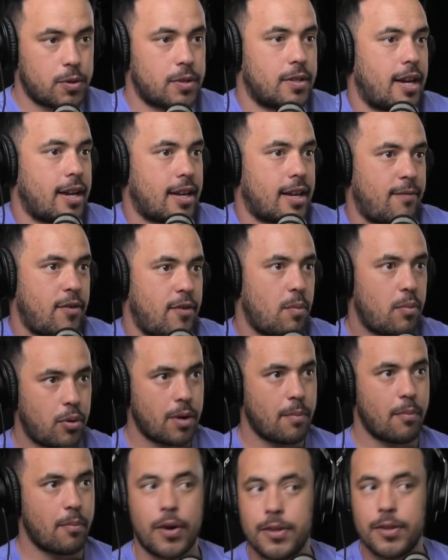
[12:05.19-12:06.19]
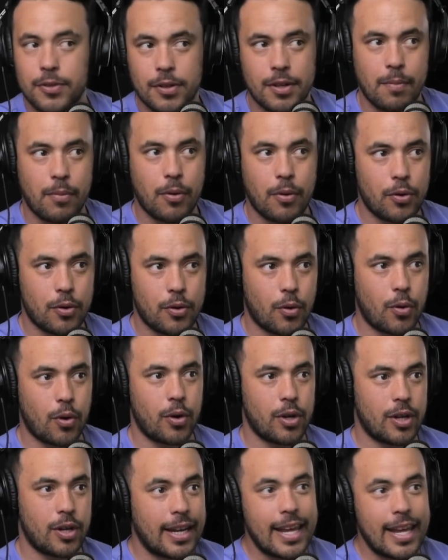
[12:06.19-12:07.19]
Like if you're putting points on the board or
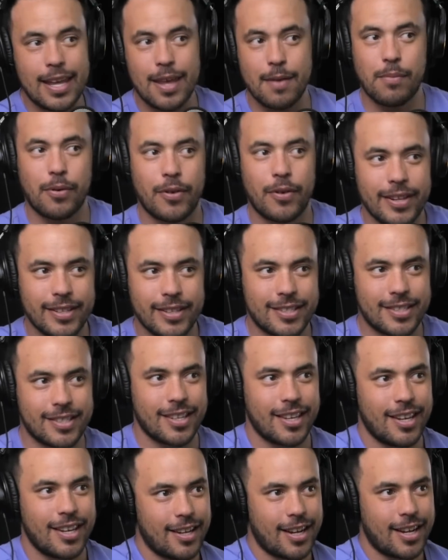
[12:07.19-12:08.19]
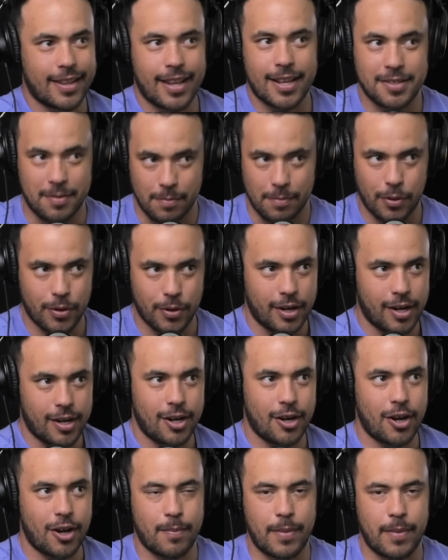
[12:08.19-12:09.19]
you're leaking points, like that's important. You
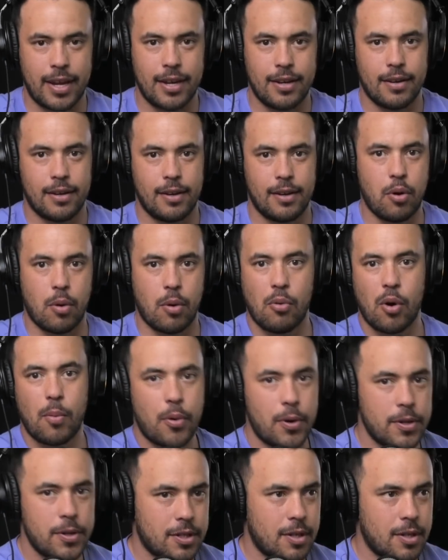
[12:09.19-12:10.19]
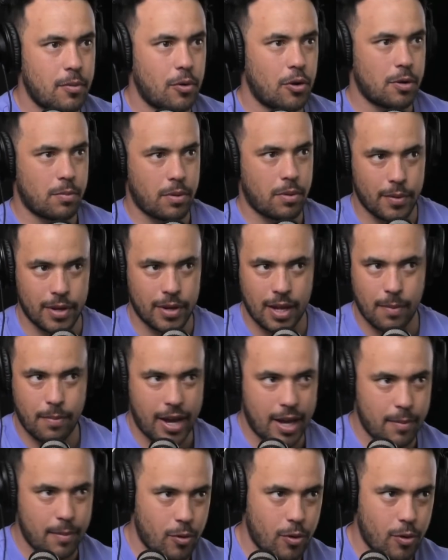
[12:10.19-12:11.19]
know what I mean? You put more points on the board, you're probably gonna get
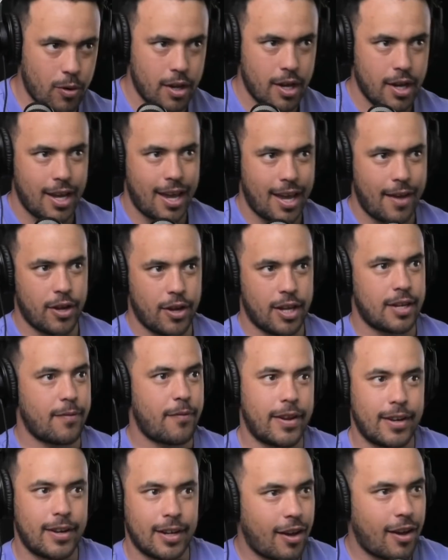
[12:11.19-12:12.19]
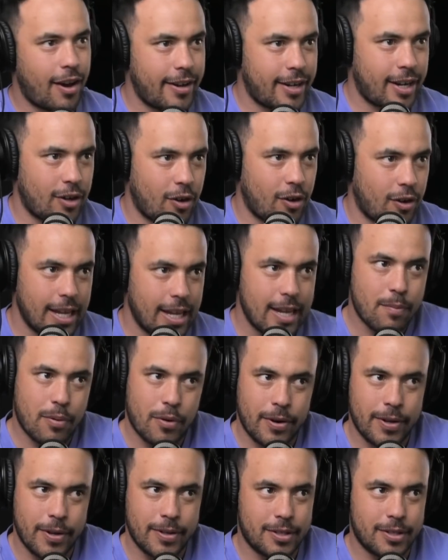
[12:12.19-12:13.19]
paid more. If you can defend the line and not leak
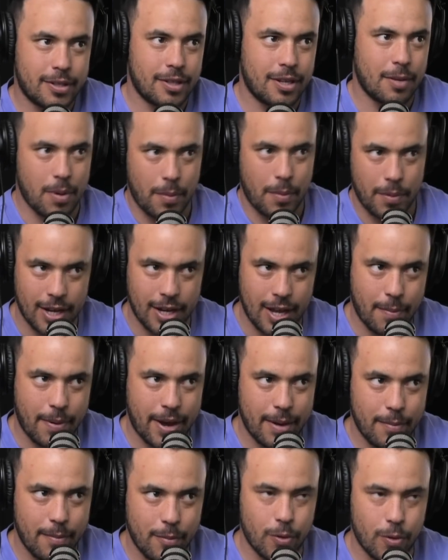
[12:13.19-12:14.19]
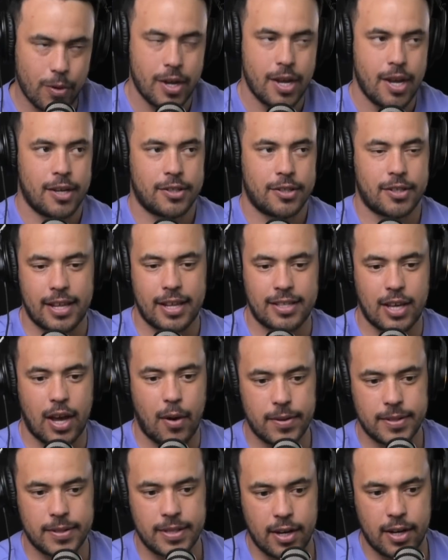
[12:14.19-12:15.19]
points, you're probably gonna get paid more. So that's how I
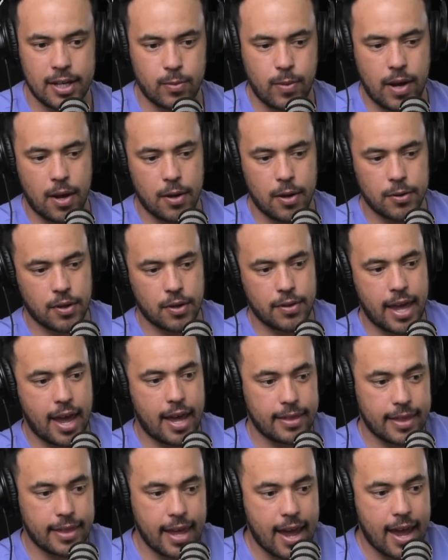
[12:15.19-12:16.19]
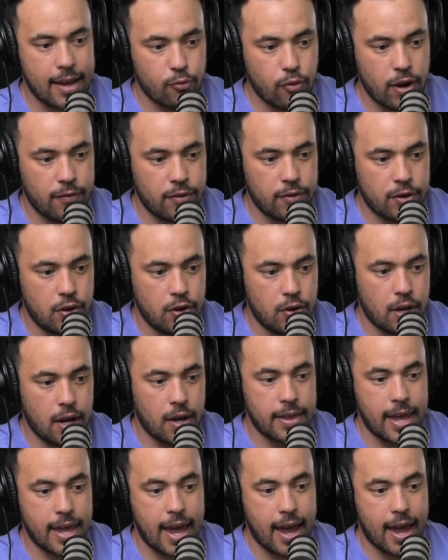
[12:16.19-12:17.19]
see it as well. So that revenue or
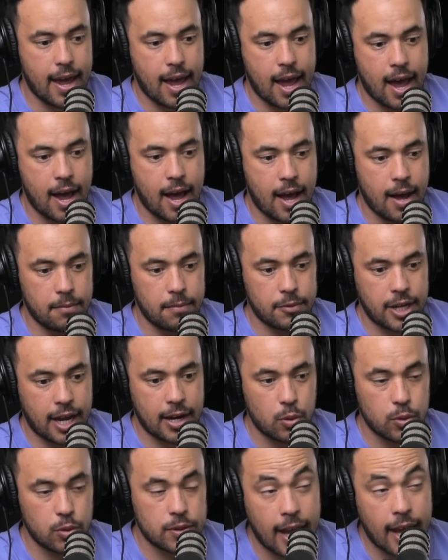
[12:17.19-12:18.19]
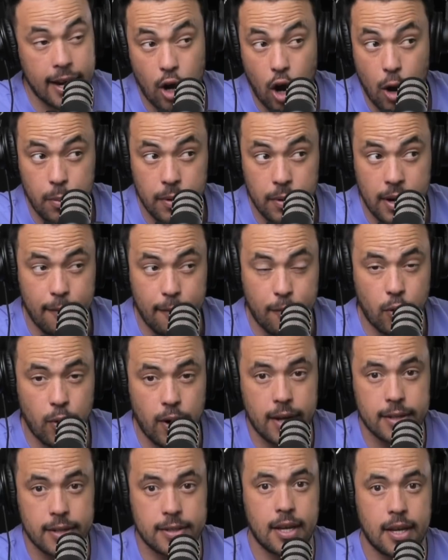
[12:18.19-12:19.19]
that channel starting to open up for
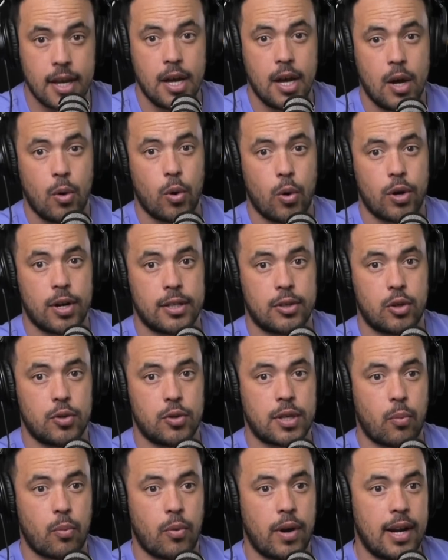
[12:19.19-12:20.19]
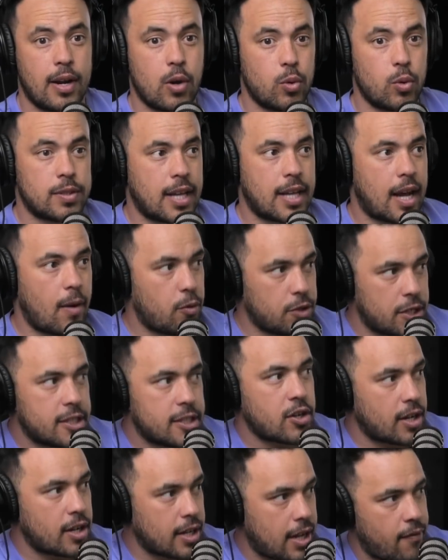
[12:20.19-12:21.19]
us. We're gonna do some really cool stuff, which is
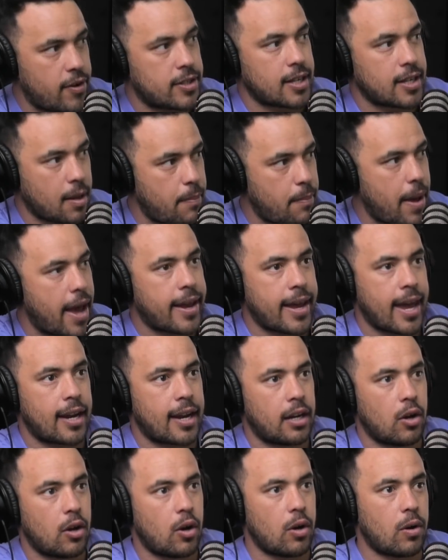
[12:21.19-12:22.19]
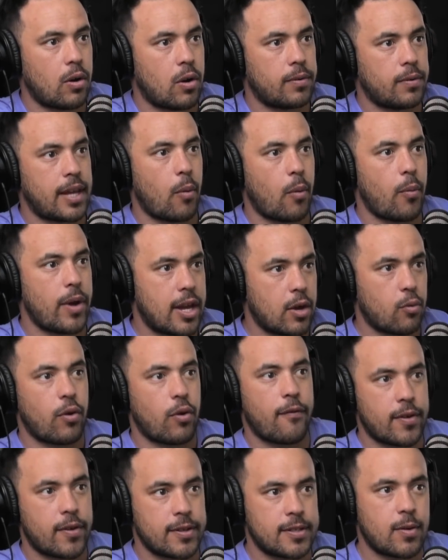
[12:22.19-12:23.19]
gonna give us like a back catalogue that we can
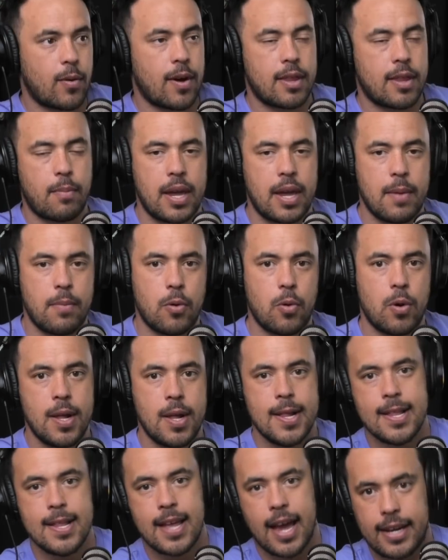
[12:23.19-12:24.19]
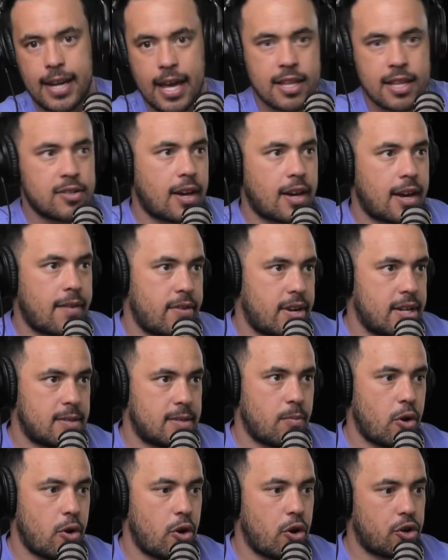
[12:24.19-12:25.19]
reference to other people. And the other side of it is
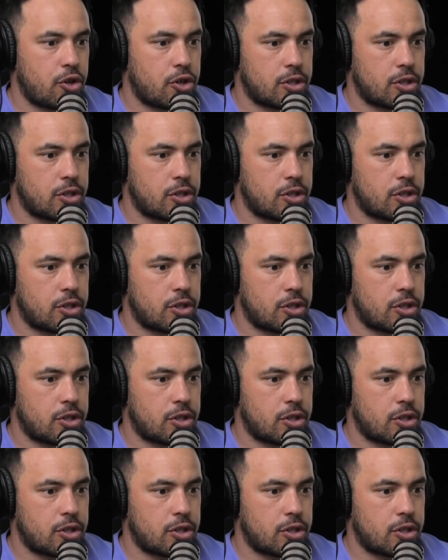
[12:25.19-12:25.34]
merch.